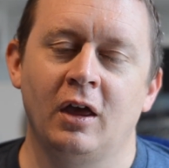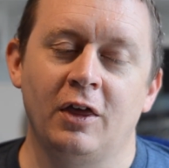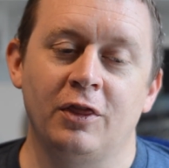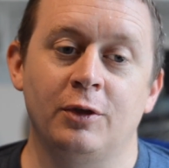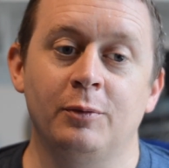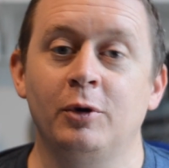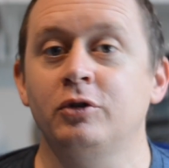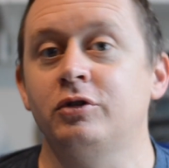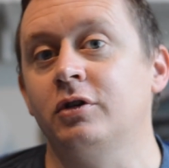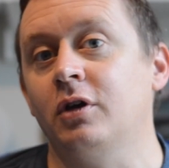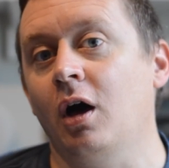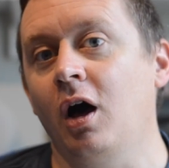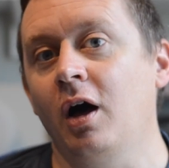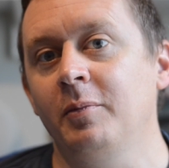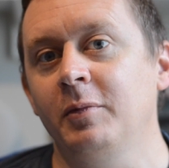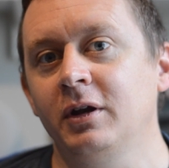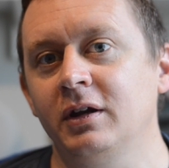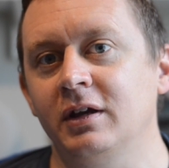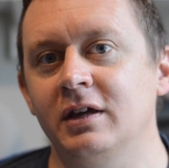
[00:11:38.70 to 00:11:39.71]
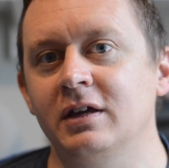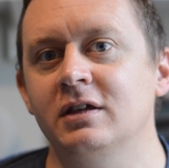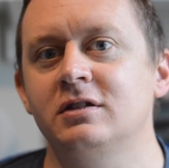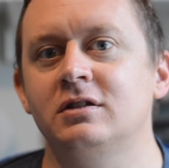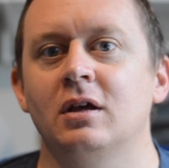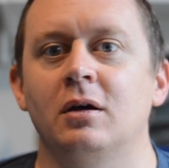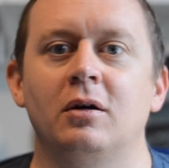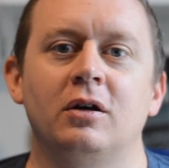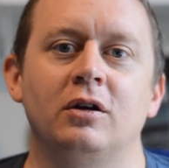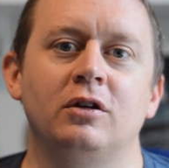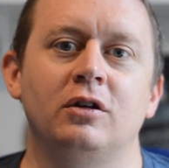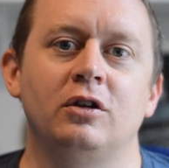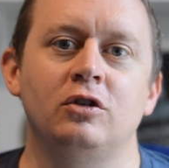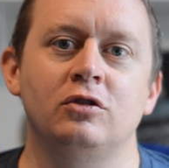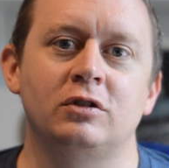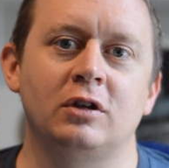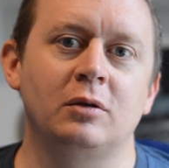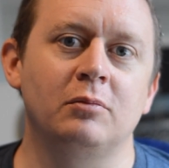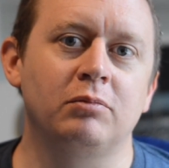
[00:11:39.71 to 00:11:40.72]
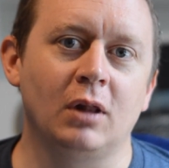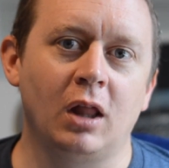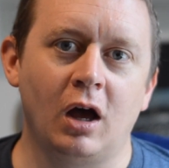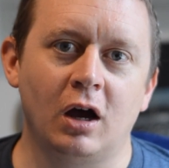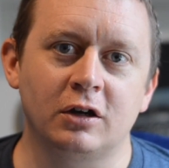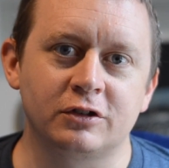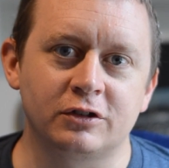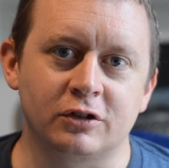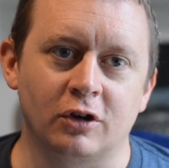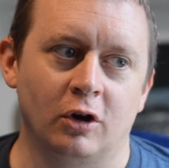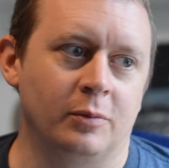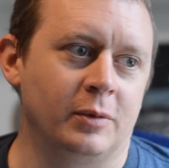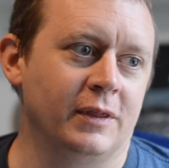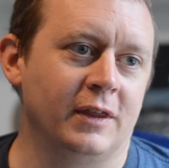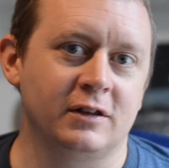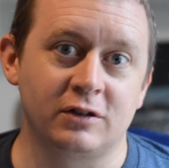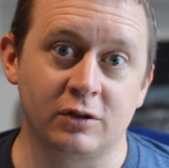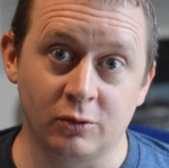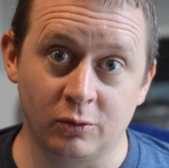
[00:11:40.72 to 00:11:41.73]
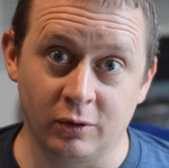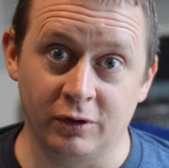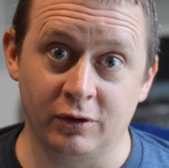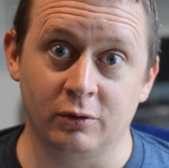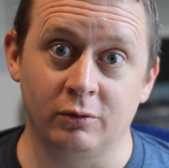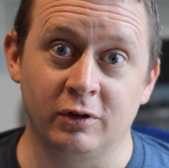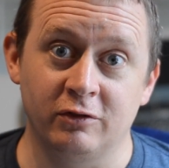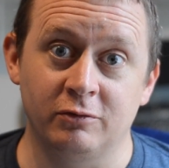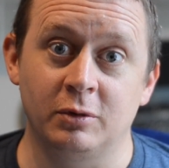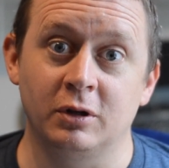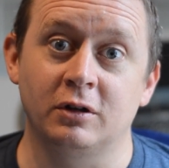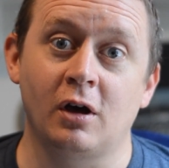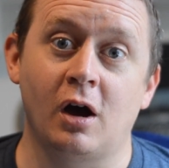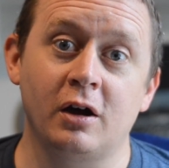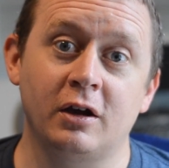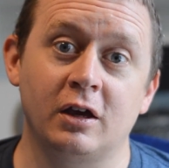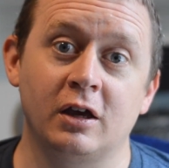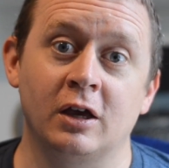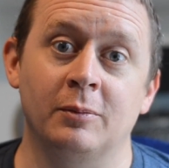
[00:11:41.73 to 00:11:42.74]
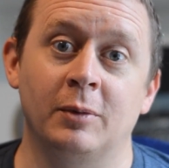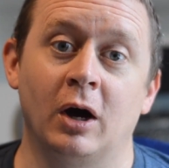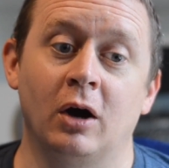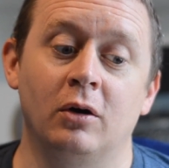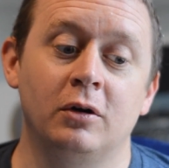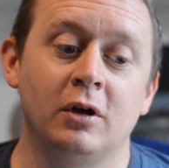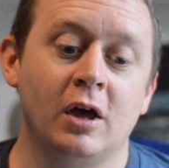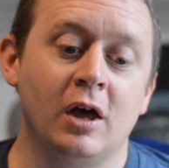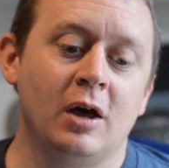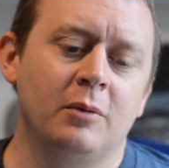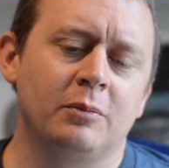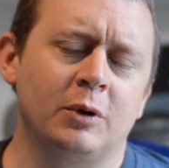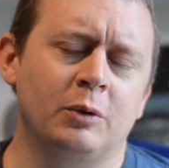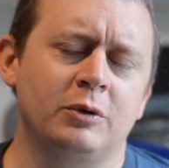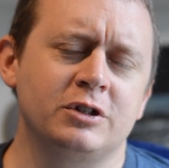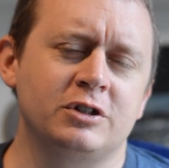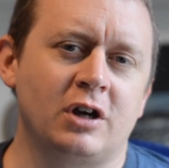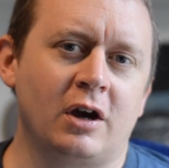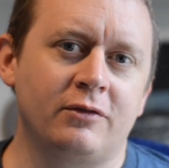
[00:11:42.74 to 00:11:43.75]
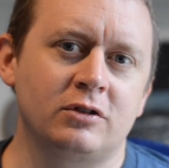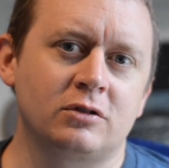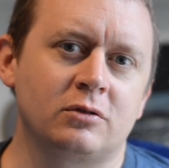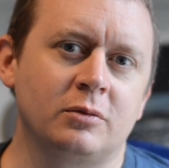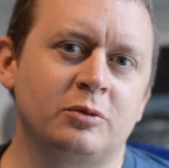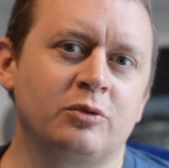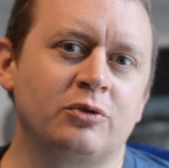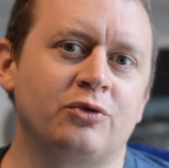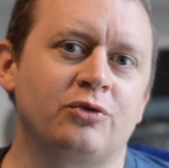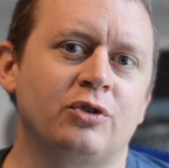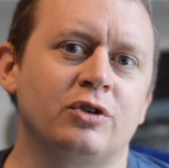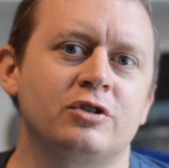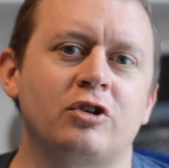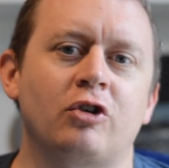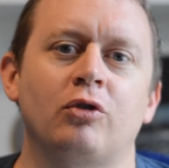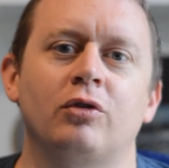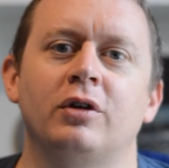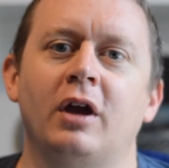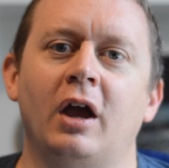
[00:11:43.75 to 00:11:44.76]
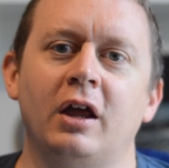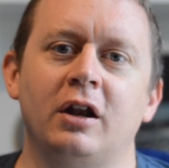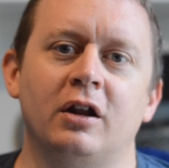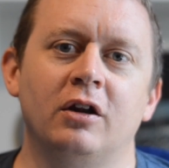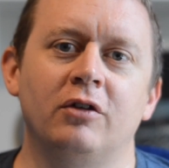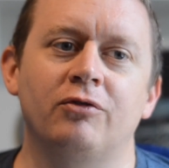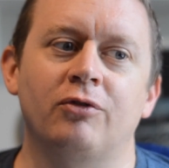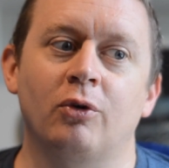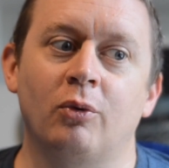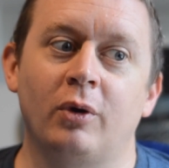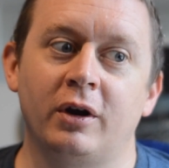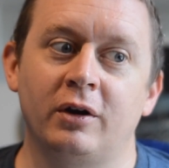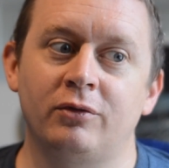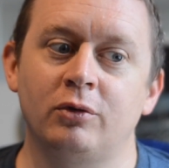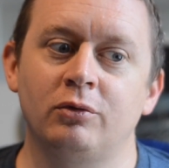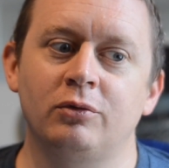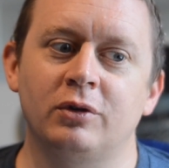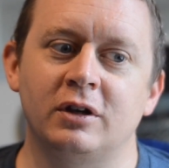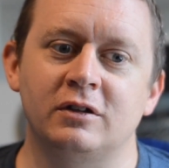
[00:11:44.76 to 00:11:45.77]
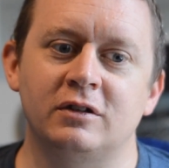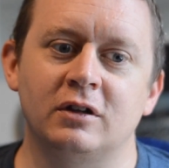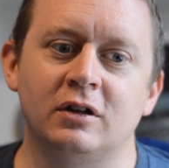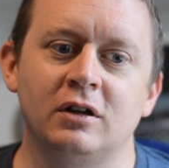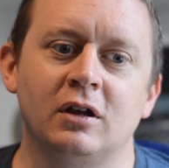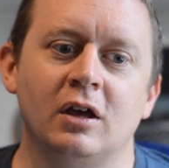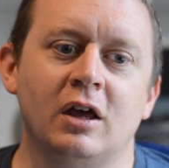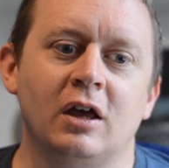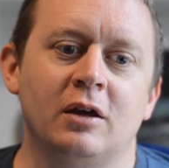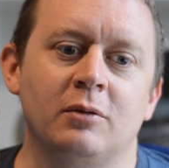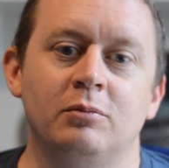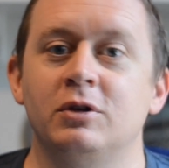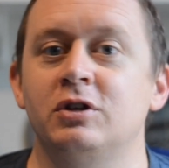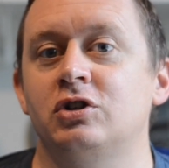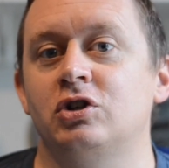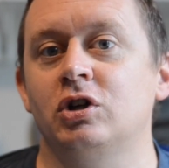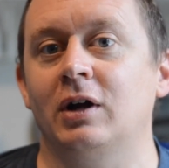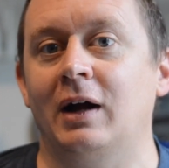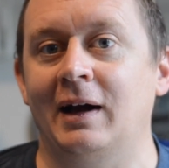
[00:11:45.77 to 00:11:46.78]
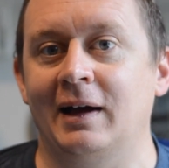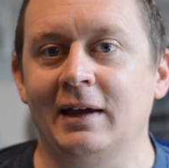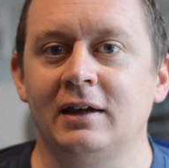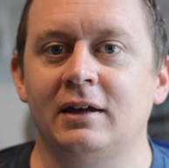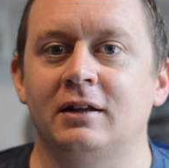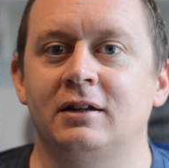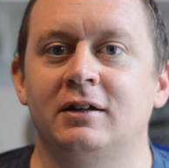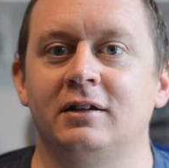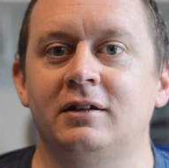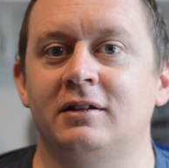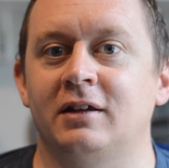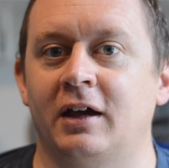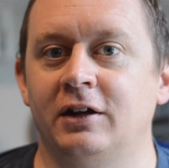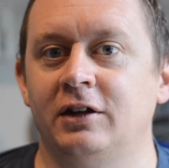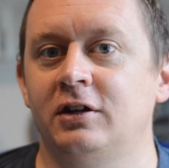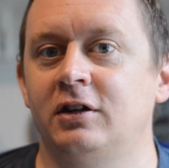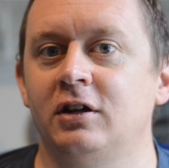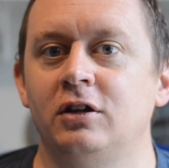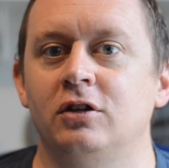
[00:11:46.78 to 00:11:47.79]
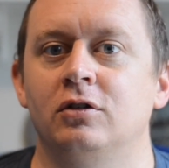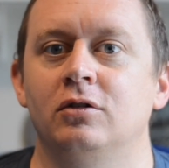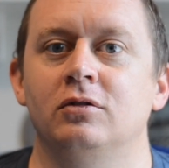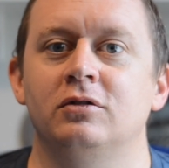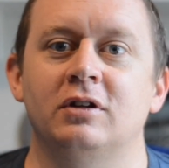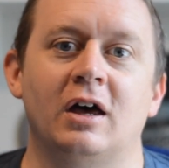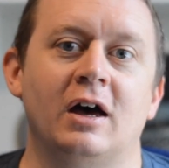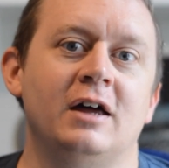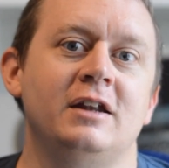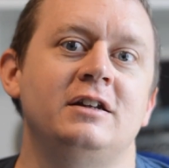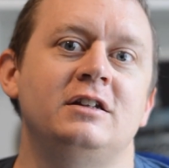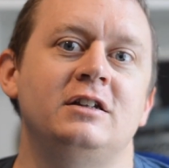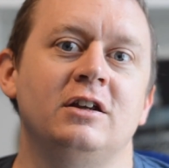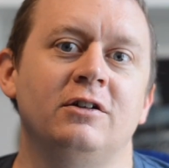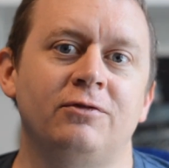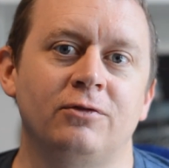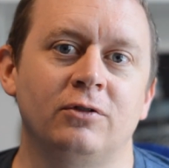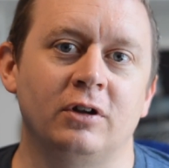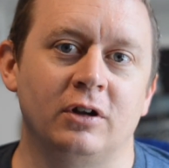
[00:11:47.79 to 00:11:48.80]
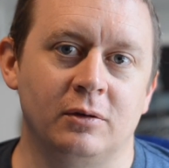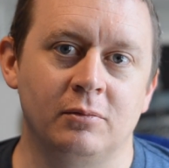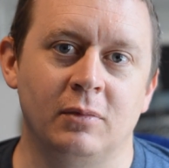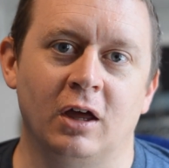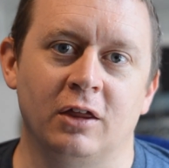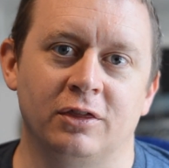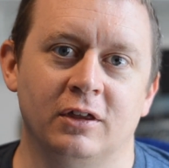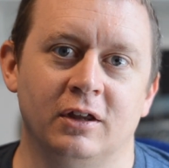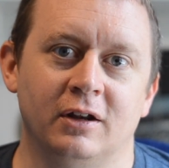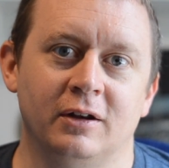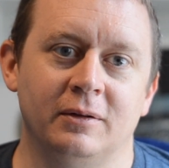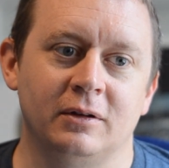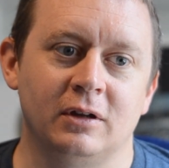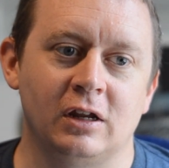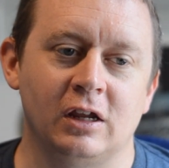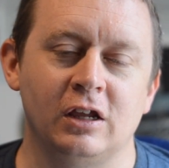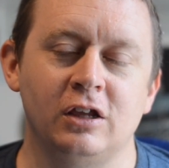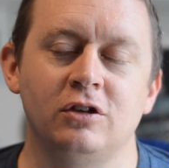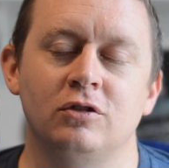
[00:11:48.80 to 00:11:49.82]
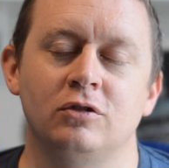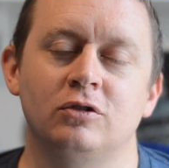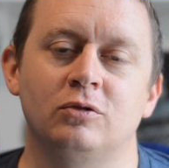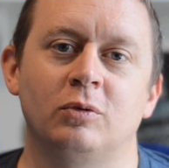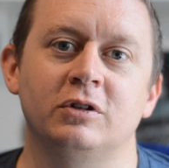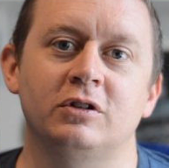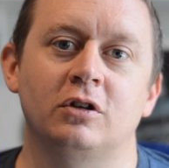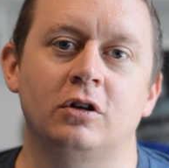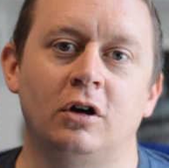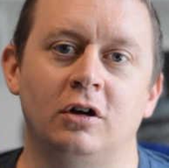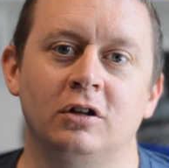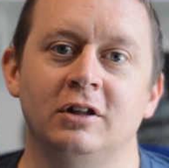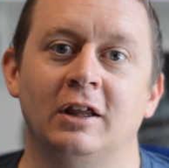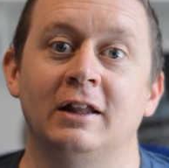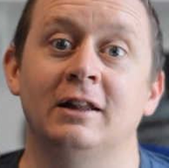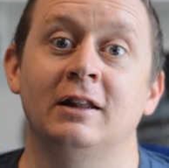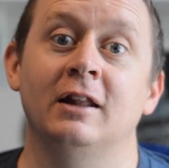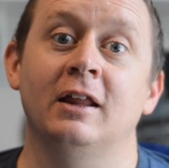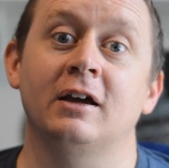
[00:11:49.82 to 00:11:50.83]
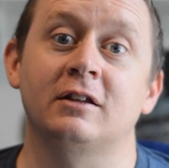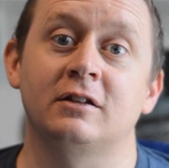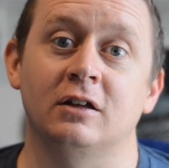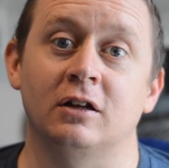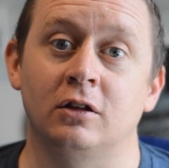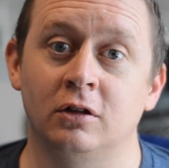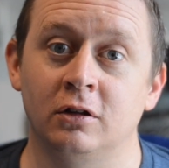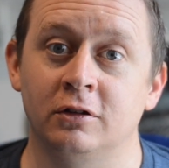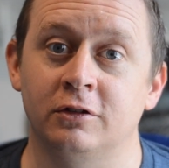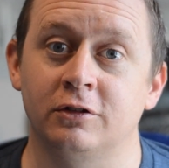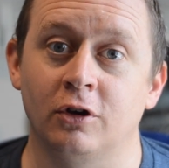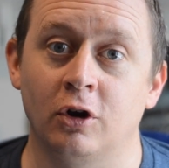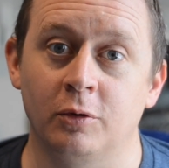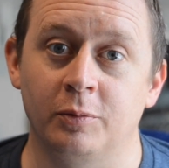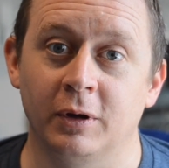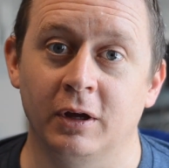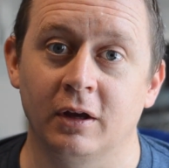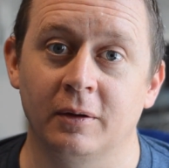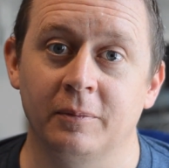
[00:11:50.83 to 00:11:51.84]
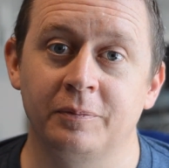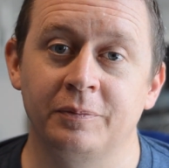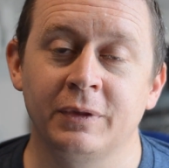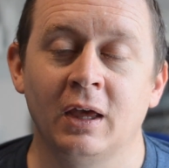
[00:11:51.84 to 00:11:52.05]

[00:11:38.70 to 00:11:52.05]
The most common is using block scope, and that's the one that we've been talking about. But when JavaScript was first created, for whatever reason, Mr. Eich decided to use a different method he used what's called lexical scoping.